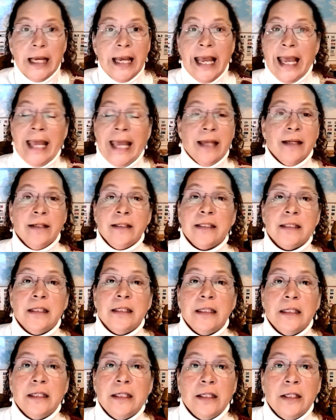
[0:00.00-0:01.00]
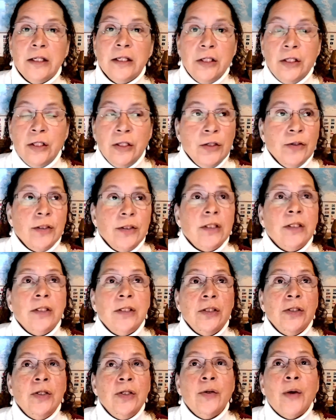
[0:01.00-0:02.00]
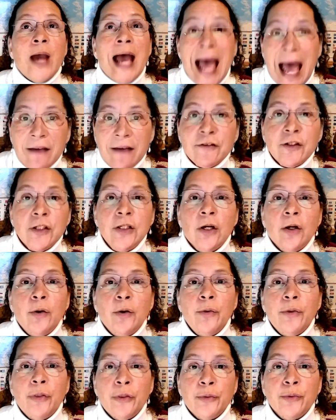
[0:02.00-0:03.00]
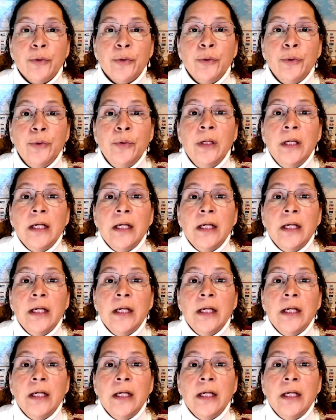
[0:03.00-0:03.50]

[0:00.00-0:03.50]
And you have to go through